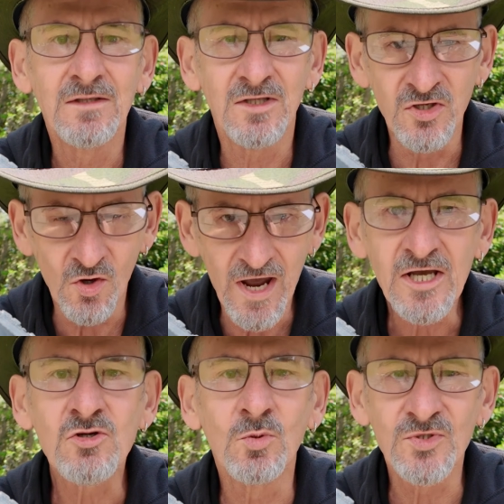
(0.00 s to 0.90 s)
than your
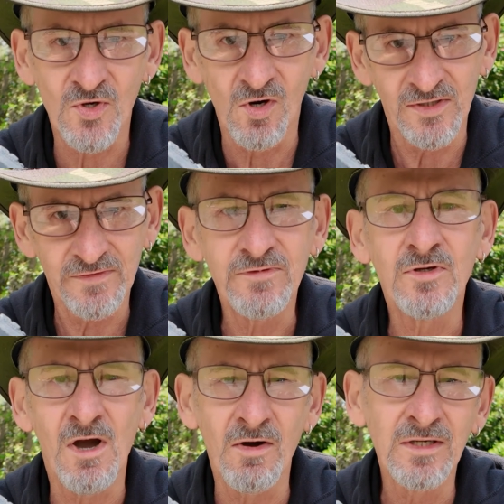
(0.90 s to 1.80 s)
actual size if you're
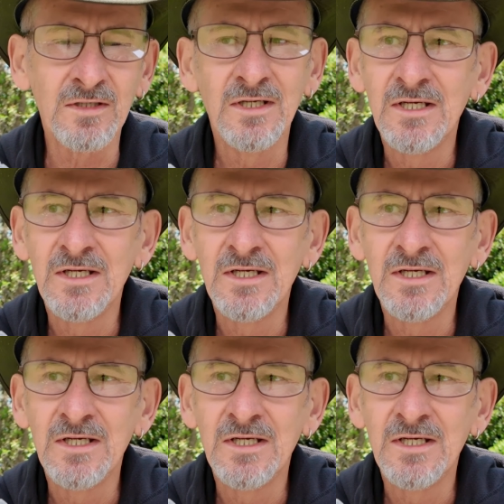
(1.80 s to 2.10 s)
going